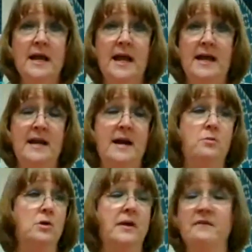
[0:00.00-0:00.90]
and I
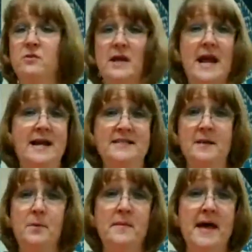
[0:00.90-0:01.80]
will give you the heads
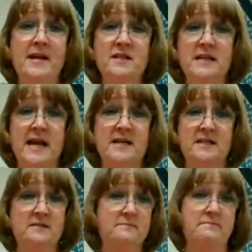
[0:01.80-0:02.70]
up on that
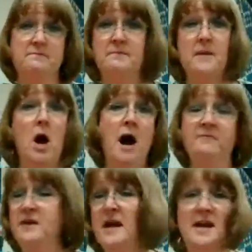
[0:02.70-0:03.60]
as
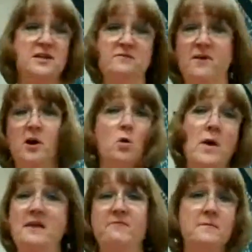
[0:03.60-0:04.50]
often and as far
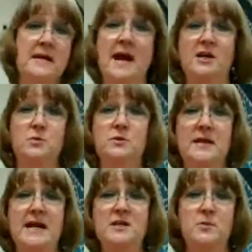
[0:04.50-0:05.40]
away from the actual
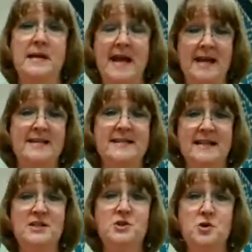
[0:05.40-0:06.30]
date as we can, as I
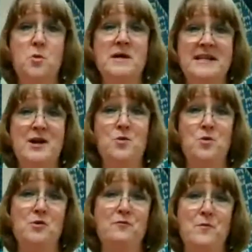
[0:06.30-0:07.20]
let you know what day will
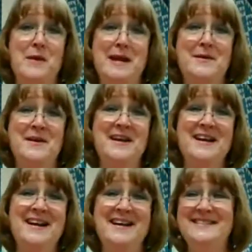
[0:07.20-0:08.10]
work for me.
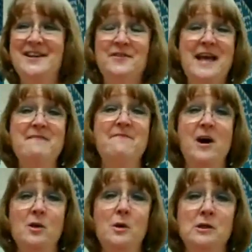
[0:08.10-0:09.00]
Until then,
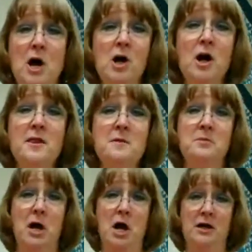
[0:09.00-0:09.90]
follow along on the
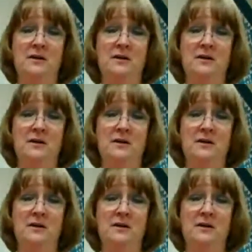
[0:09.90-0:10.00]
blog,